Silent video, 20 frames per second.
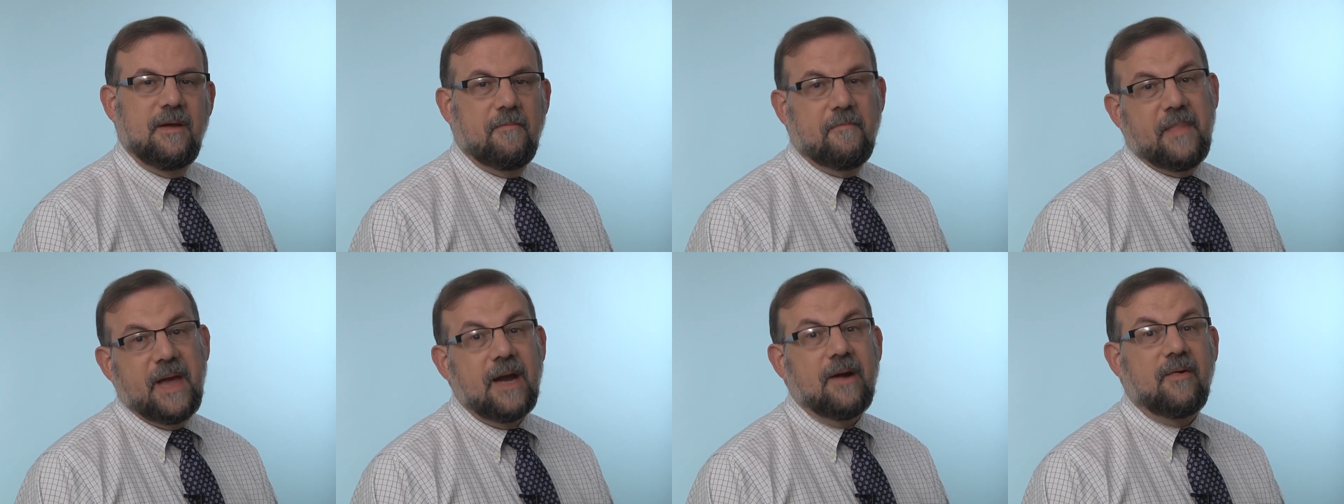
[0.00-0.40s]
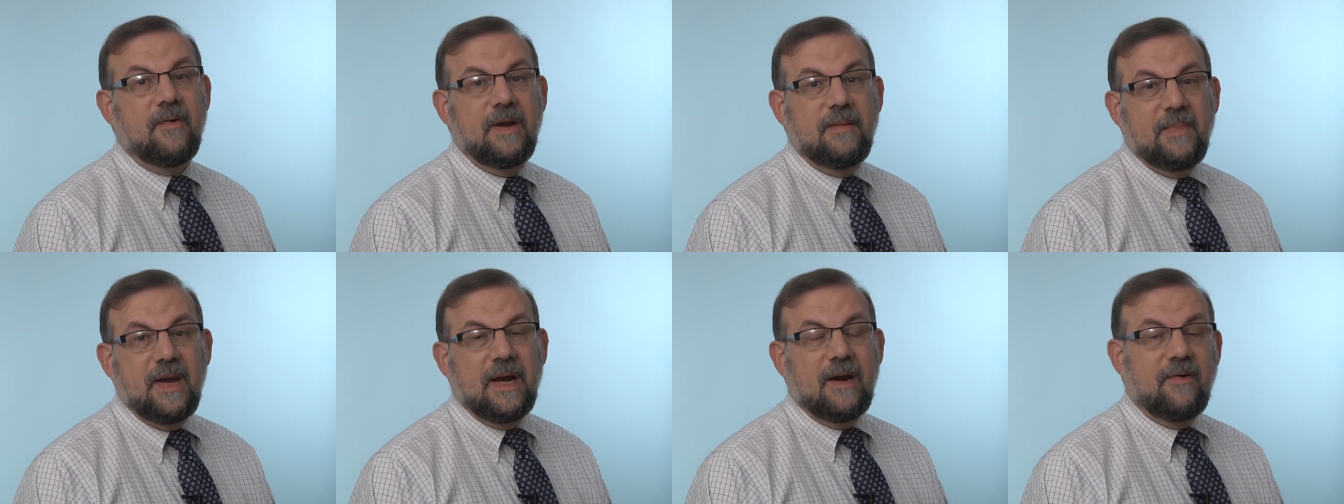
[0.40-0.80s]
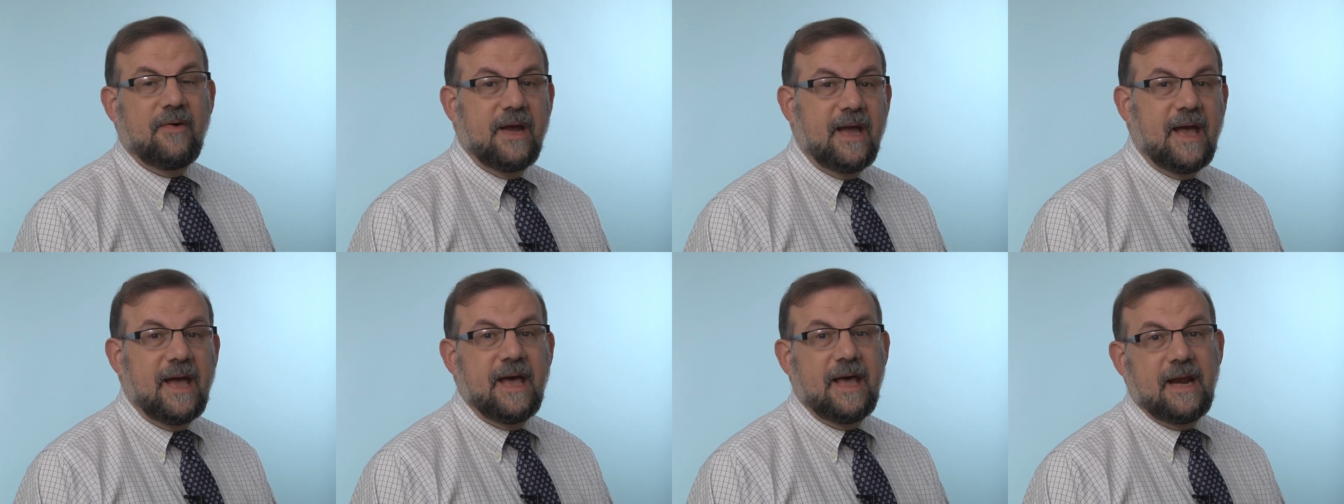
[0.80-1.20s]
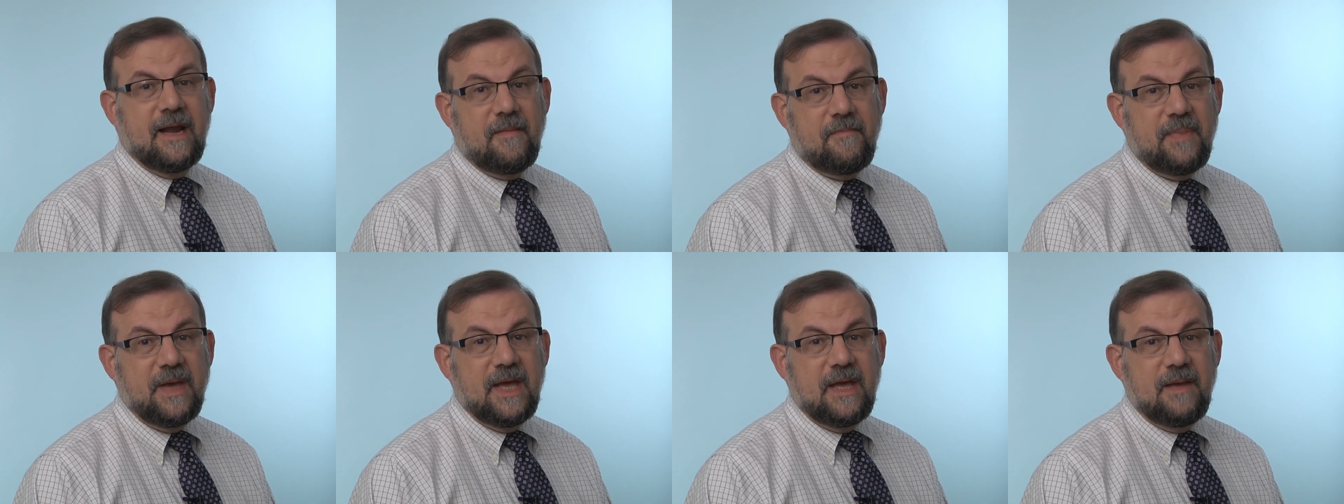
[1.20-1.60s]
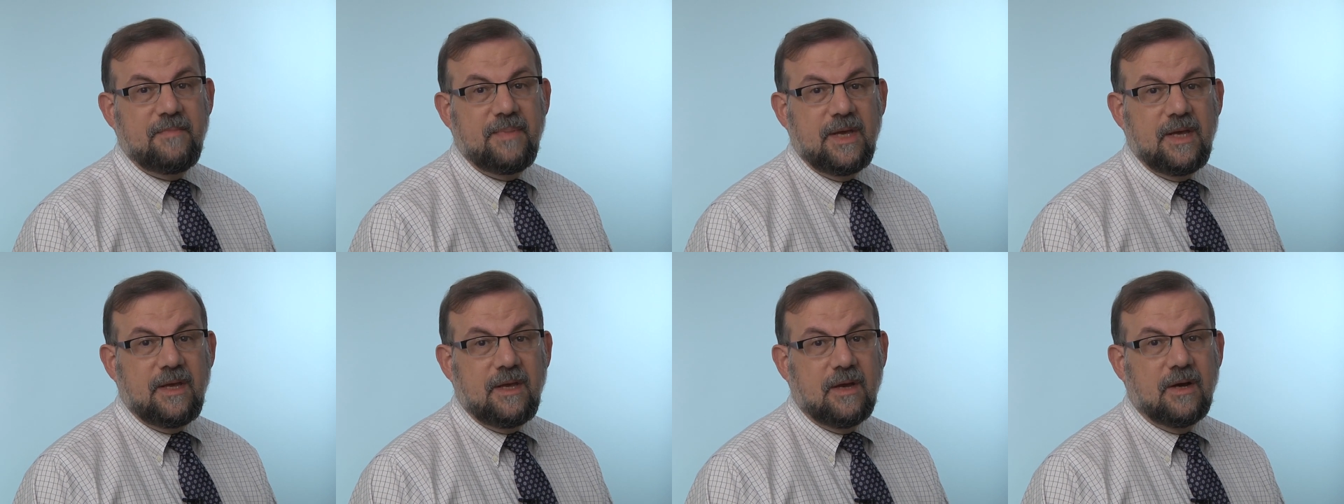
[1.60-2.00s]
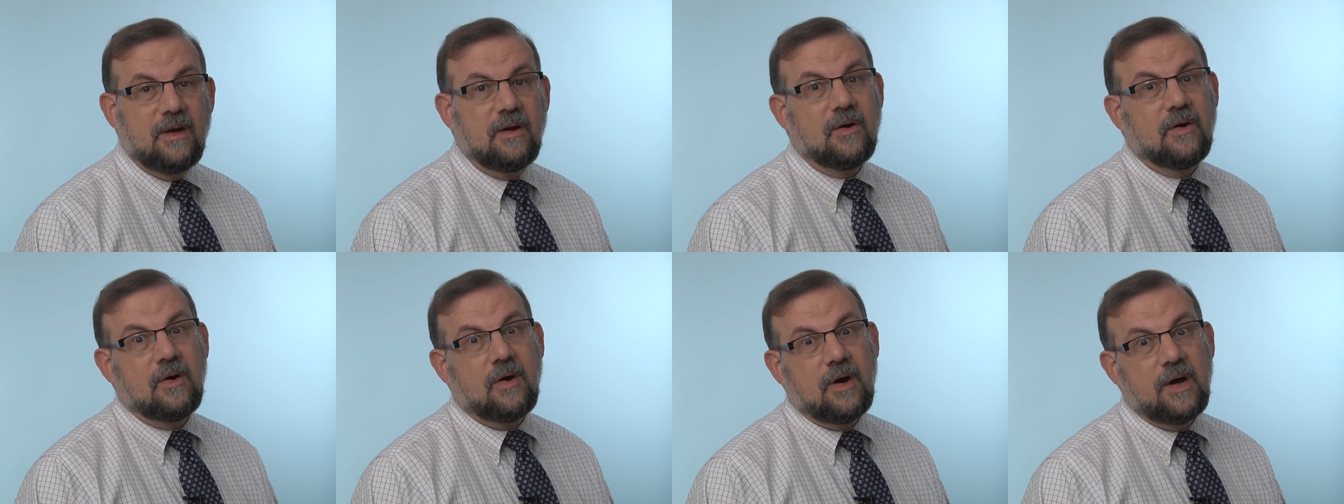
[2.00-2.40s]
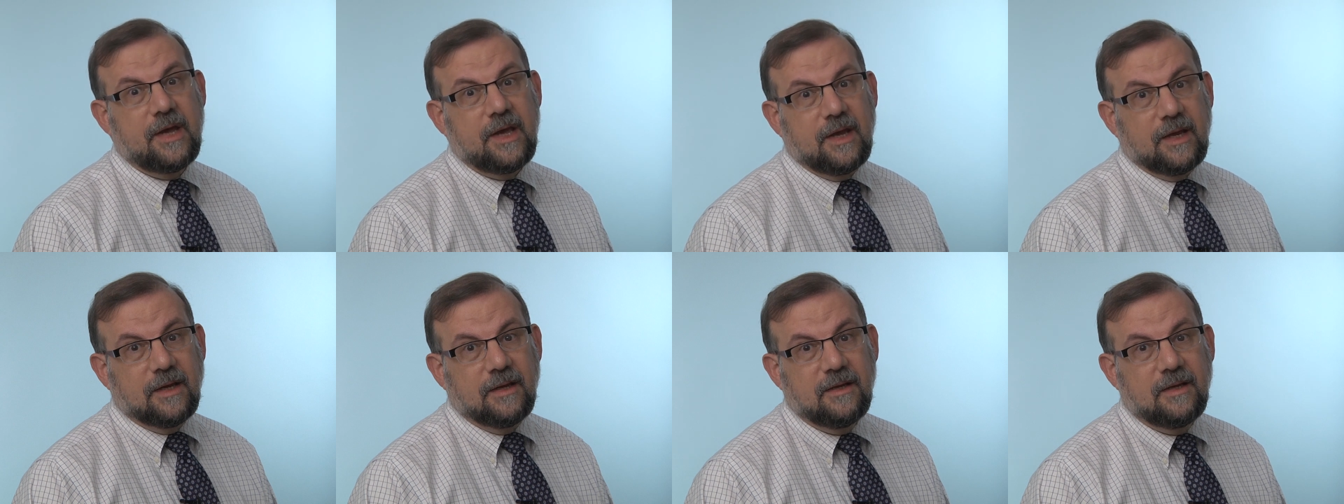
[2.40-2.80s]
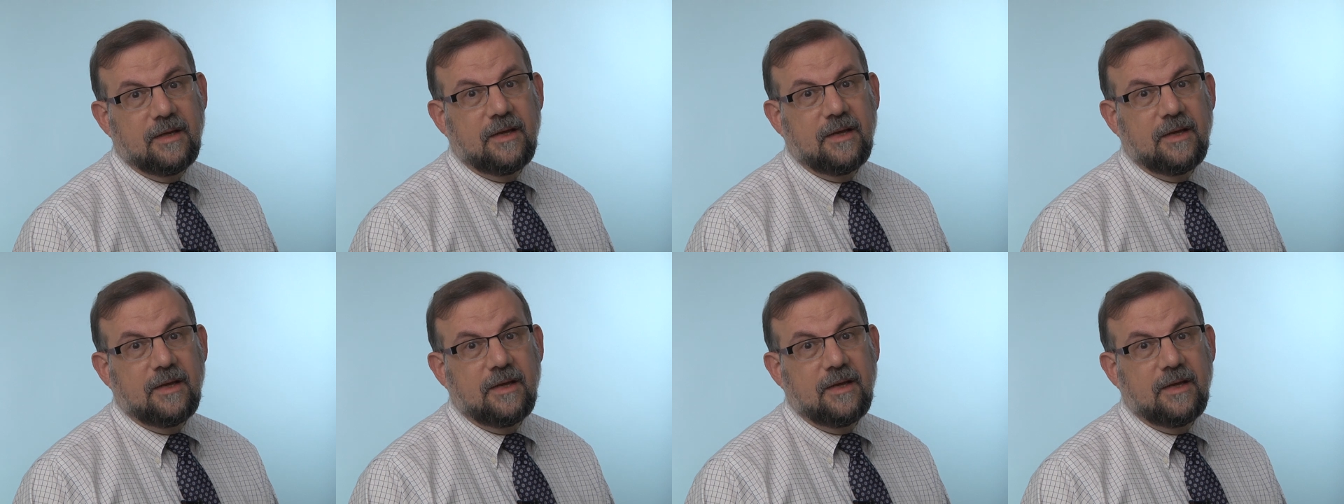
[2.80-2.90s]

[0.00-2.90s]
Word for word: Mary, Mary had a baby, oi.